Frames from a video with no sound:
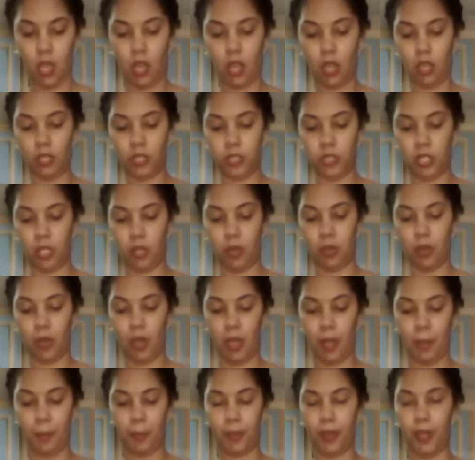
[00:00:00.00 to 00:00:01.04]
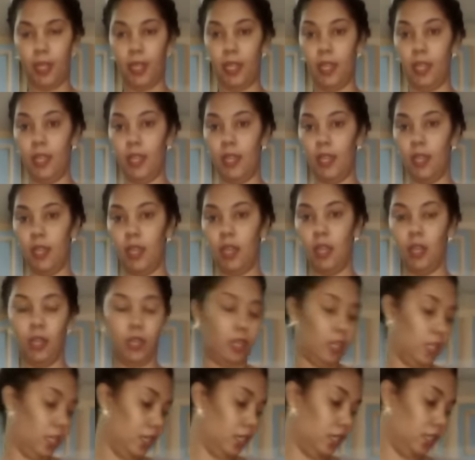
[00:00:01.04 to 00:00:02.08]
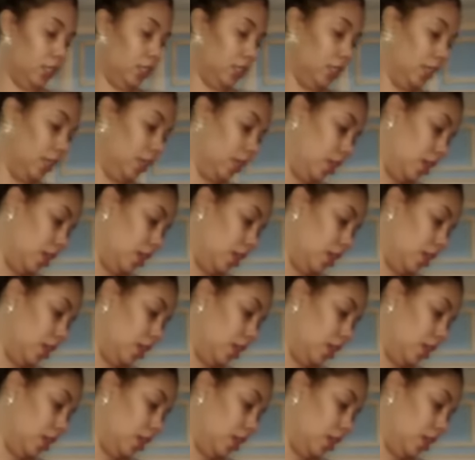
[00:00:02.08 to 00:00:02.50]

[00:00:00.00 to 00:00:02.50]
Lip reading: Also, I put in a